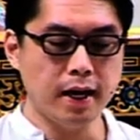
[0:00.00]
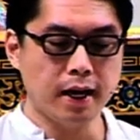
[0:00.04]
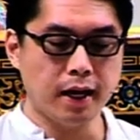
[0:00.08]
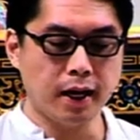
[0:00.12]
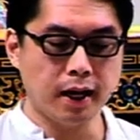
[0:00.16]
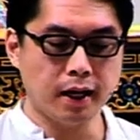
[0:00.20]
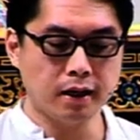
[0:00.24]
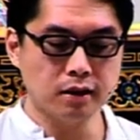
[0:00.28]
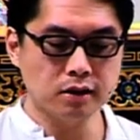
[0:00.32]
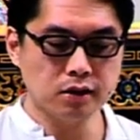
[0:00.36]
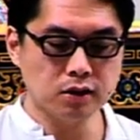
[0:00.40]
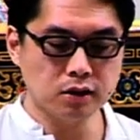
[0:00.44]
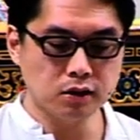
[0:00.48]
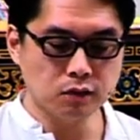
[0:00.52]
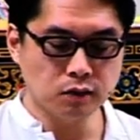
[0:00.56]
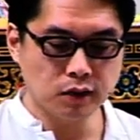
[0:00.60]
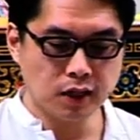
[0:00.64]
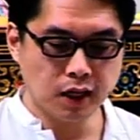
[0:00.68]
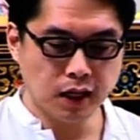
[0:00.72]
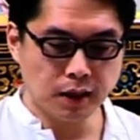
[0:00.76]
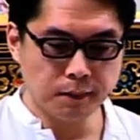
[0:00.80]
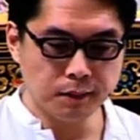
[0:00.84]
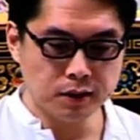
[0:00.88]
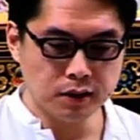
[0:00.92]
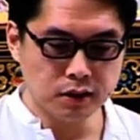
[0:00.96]
And so what
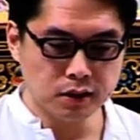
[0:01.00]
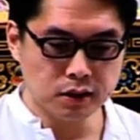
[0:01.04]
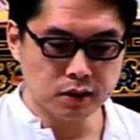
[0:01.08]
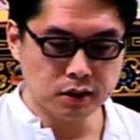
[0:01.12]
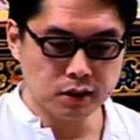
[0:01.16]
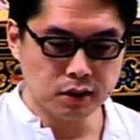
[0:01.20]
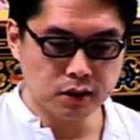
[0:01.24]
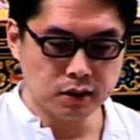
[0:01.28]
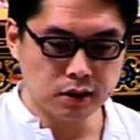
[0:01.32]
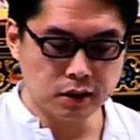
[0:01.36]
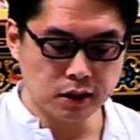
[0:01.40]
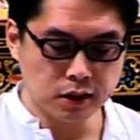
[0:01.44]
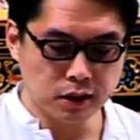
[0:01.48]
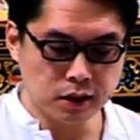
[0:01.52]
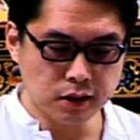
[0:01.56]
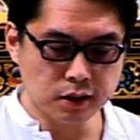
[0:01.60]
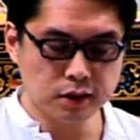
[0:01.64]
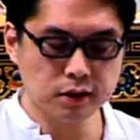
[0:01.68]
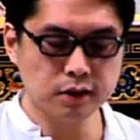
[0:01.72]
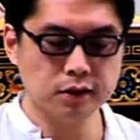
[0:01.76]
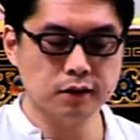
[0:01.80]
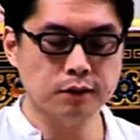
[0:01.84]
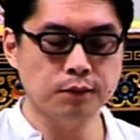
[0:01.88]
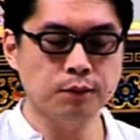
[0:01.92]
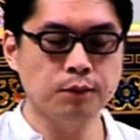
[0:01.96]
happens
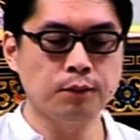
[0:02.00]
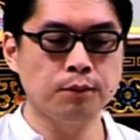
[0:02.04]
is